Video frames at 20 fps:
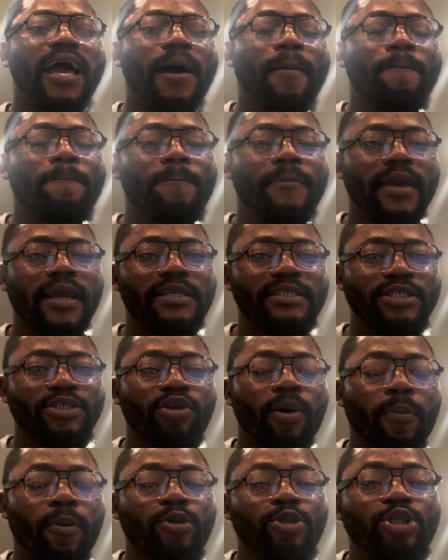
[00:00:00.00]
amazing
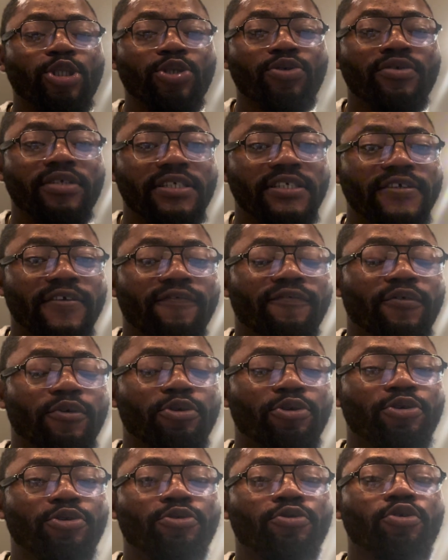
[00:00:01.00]
opportunity for
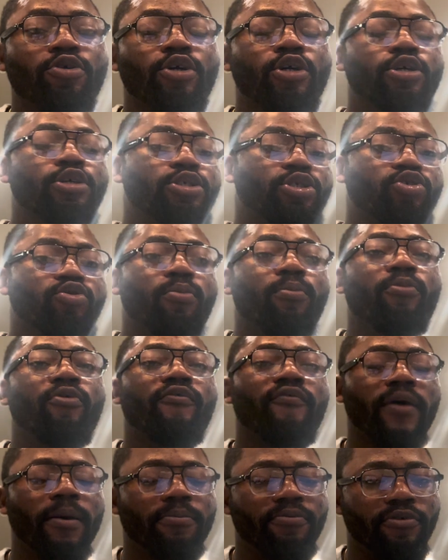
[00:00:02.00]
you to
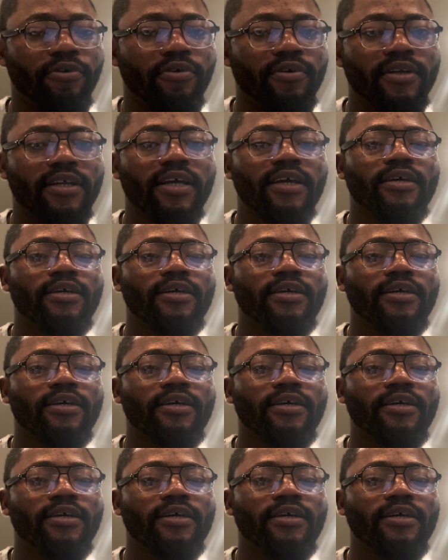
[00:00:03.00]
move abroad